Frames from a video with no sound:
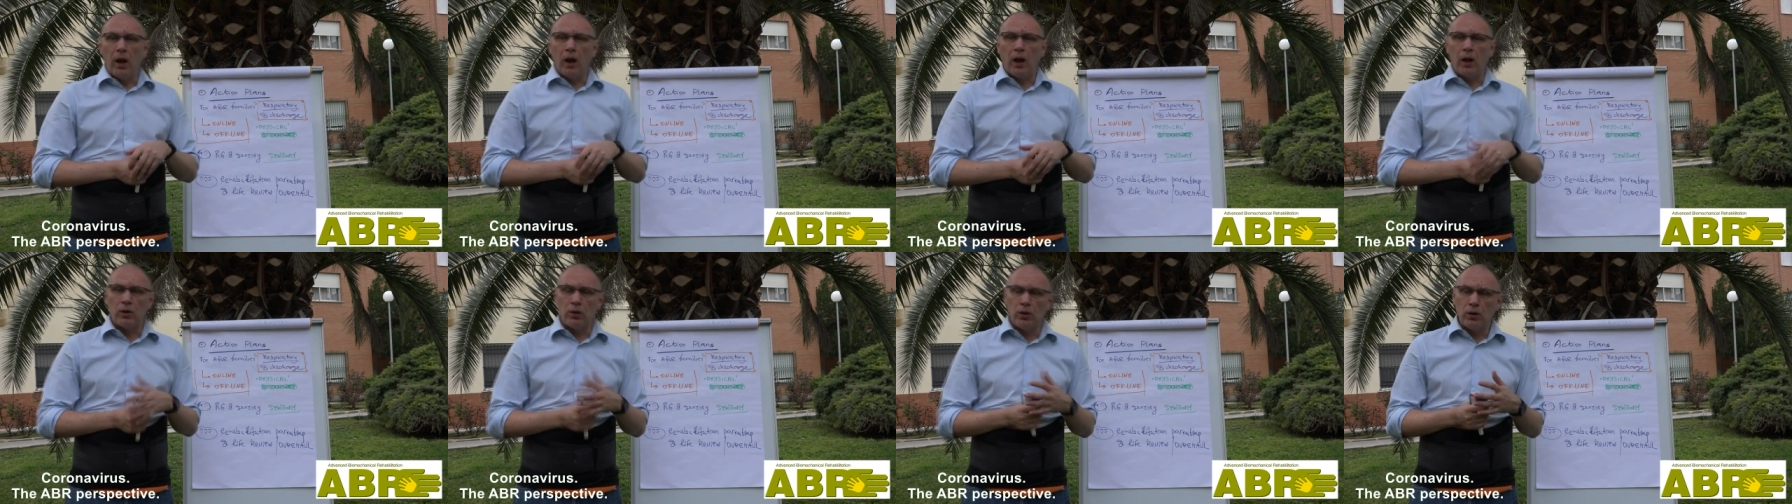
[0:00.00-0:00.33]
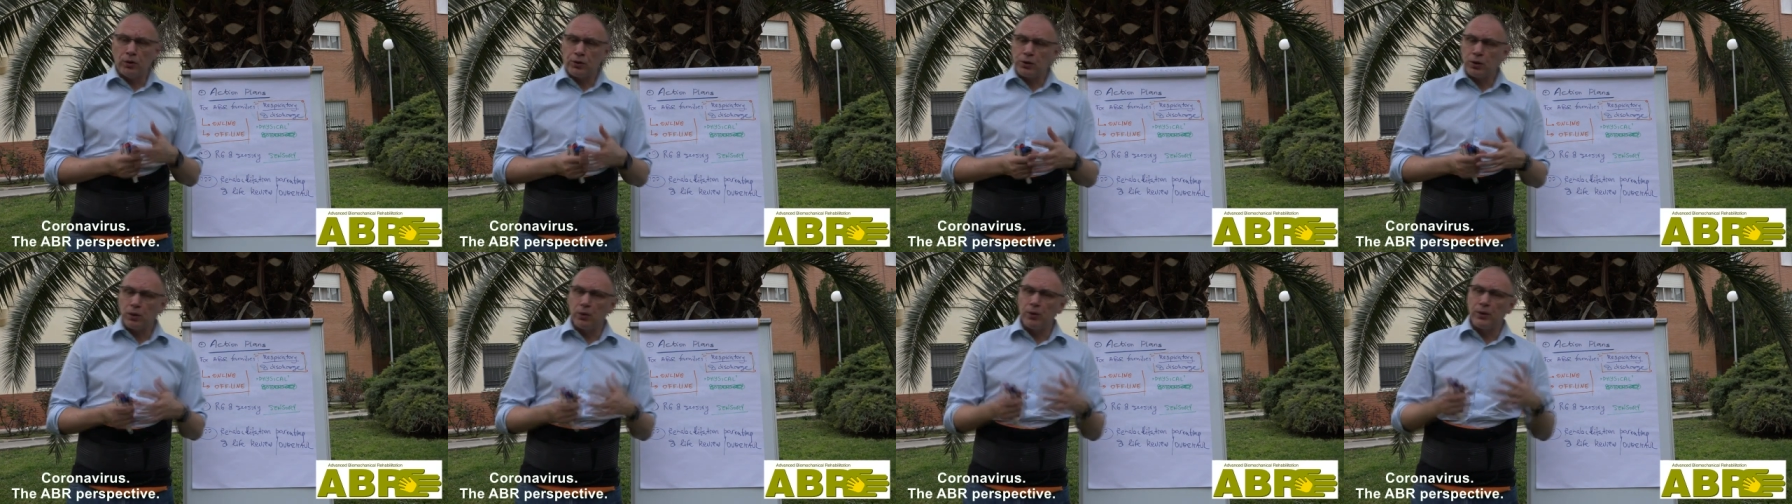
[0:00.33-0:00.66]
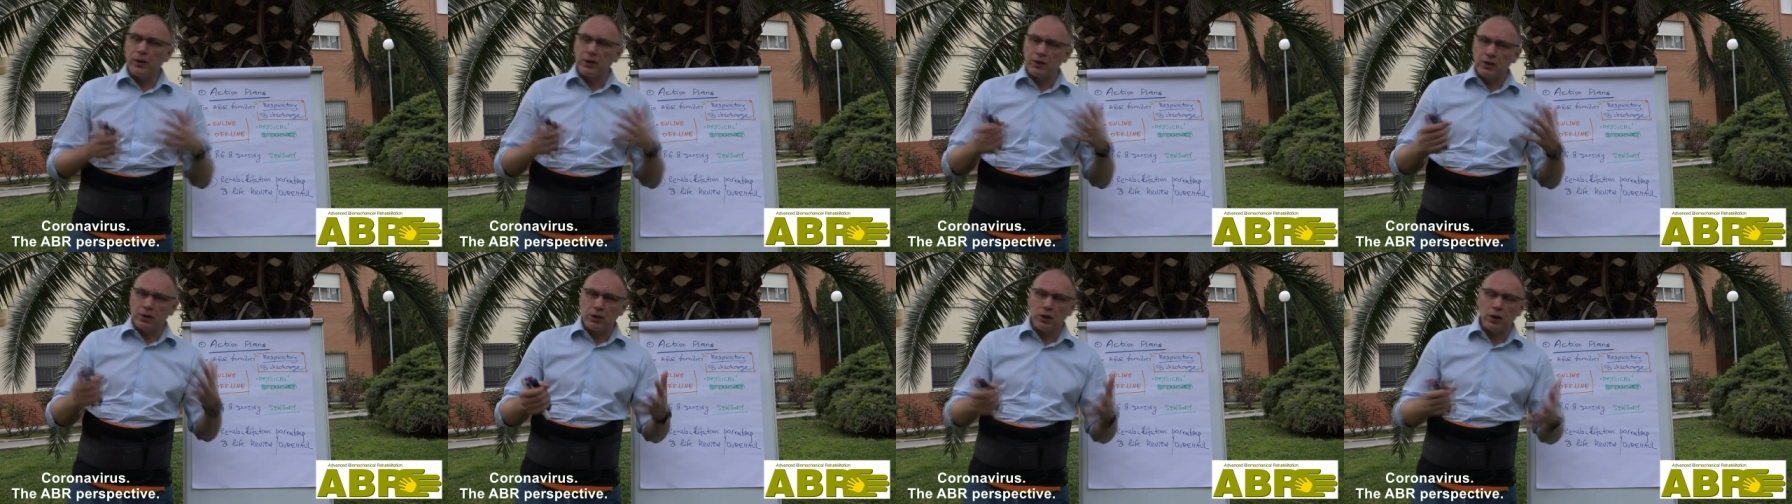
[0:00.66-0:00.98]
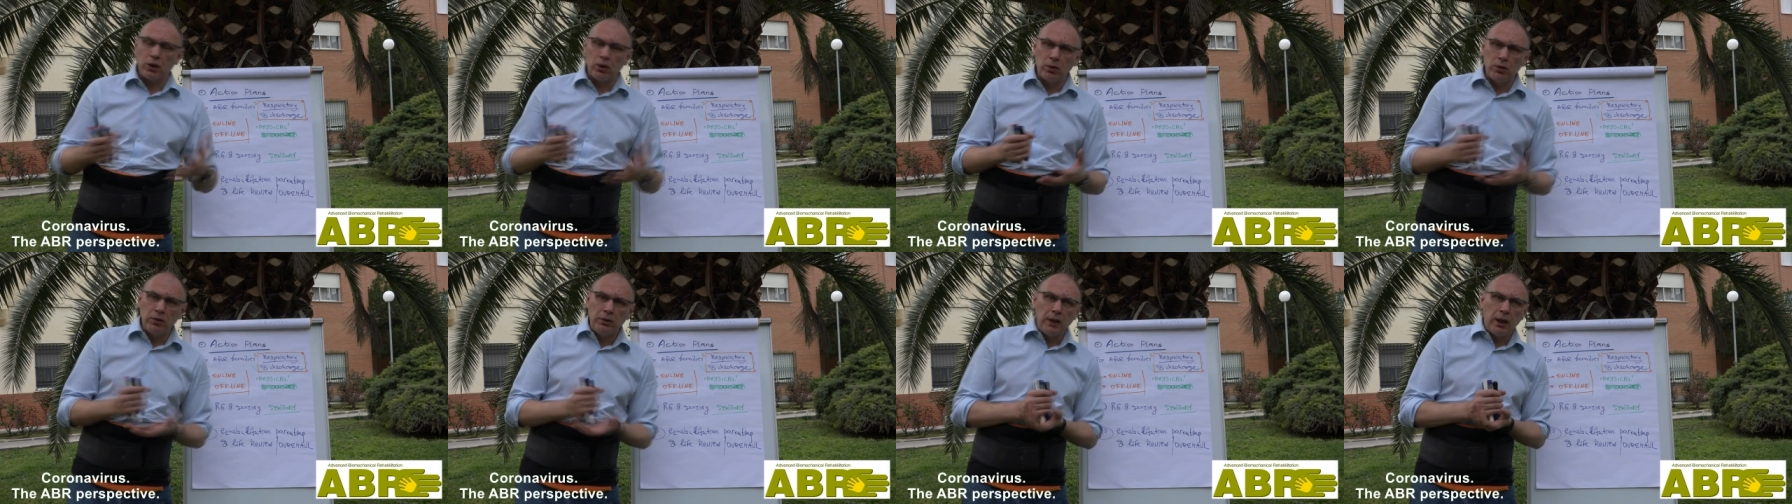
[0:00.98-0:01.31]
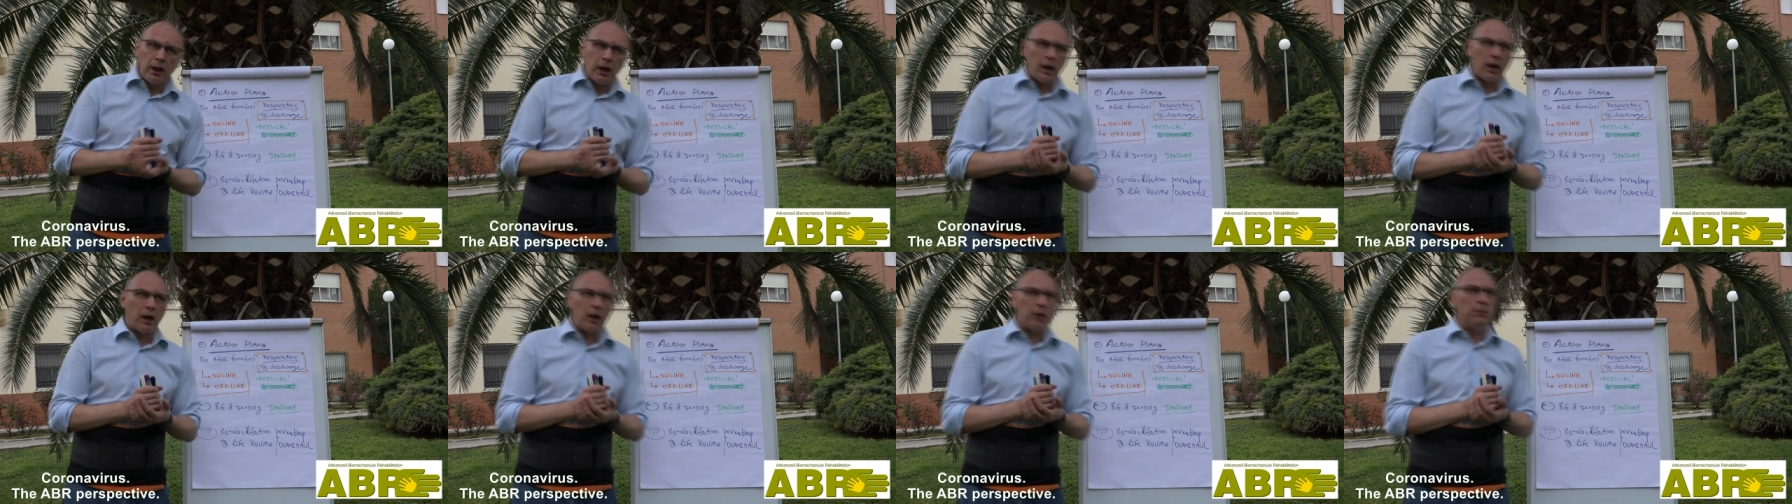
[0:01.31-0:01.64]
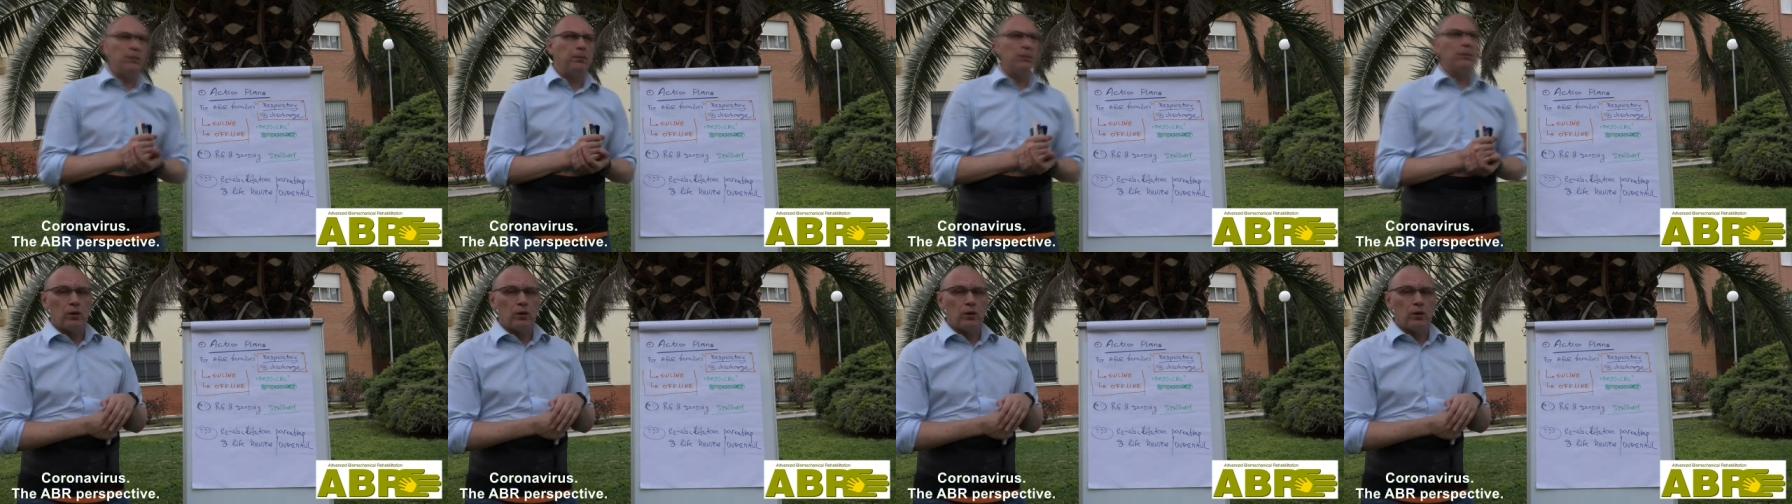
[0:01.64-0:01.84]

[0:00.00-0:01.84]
And also, this is a good time